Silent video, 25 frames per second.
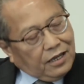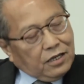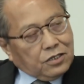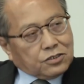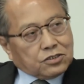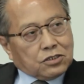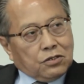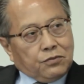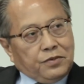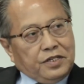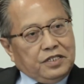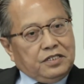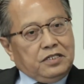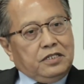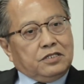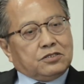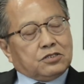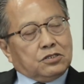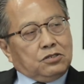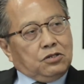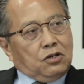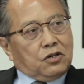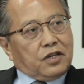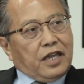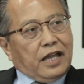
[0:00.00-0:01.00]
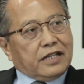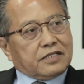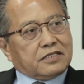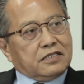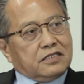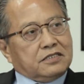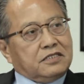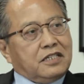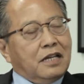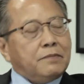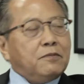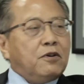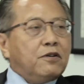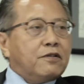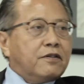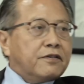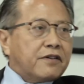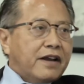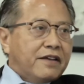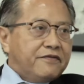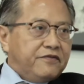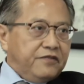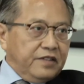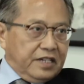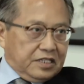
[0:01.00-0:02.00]
So we need to look at the
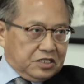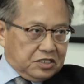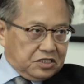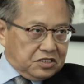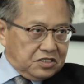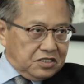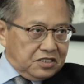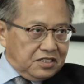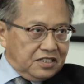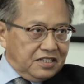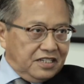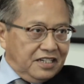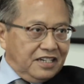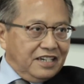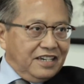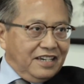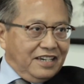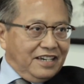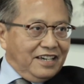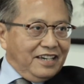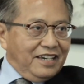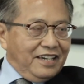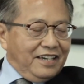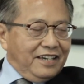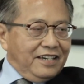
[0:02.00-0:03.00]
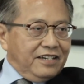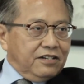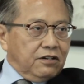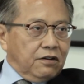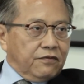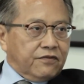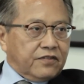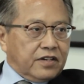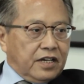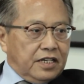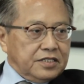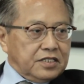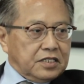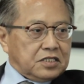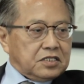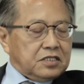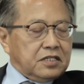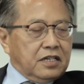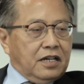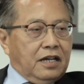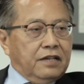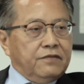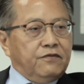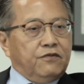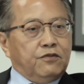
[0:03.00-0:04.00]
demographics of
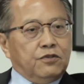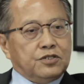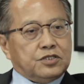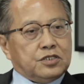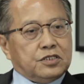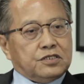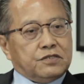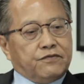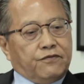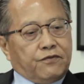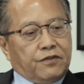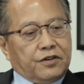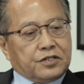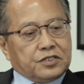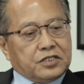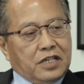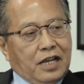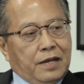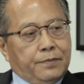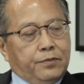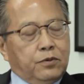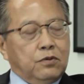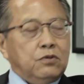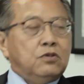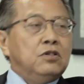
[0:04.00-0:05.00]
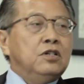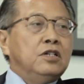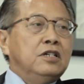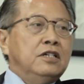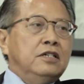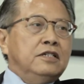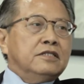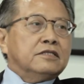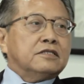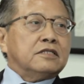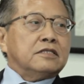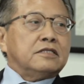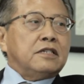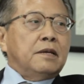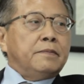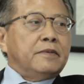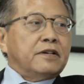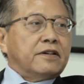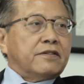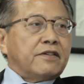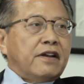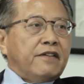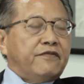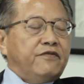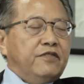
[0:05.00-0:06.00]
Kazakhstan versus, for example, the
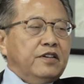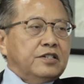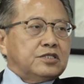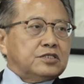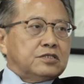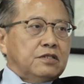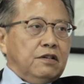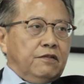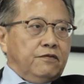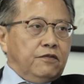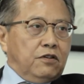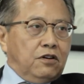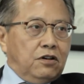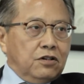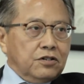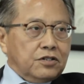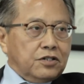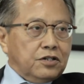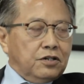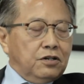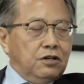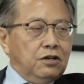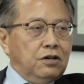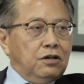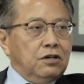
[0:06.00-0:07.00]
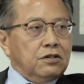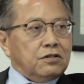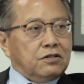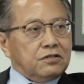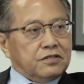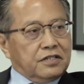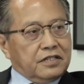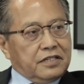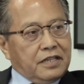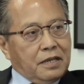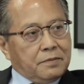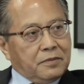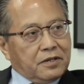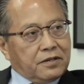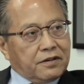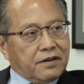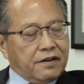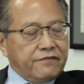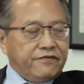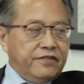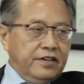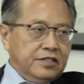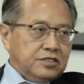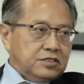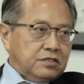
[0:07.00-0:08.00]
demographics of Hong Kong or the
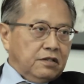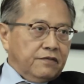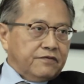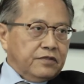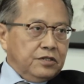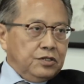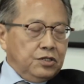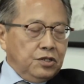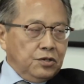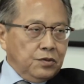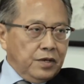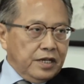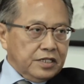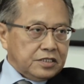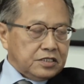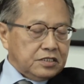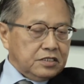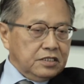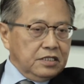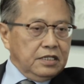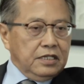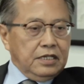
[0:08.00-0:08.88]
demographics of the US.